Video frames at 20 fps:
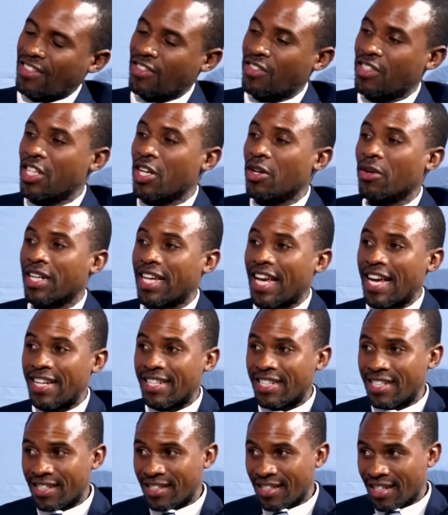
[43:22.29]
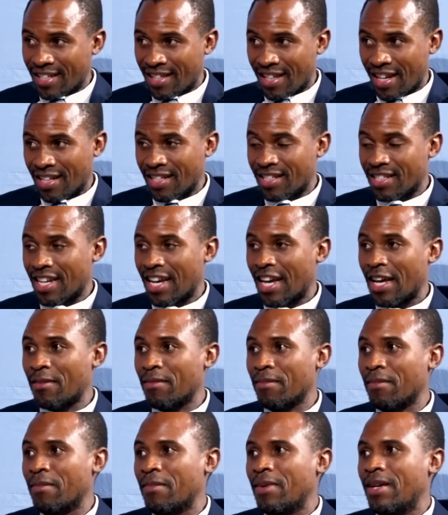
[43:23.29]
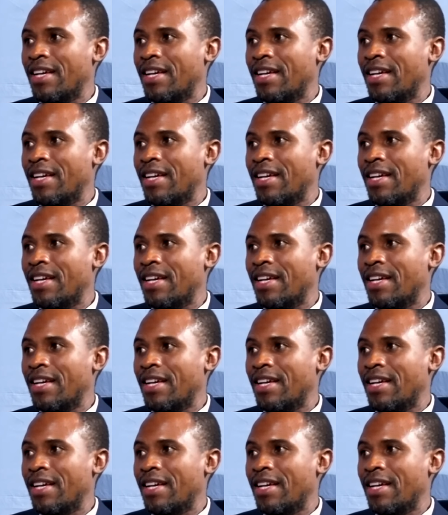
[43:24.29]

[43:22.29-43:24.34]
relocating at that time,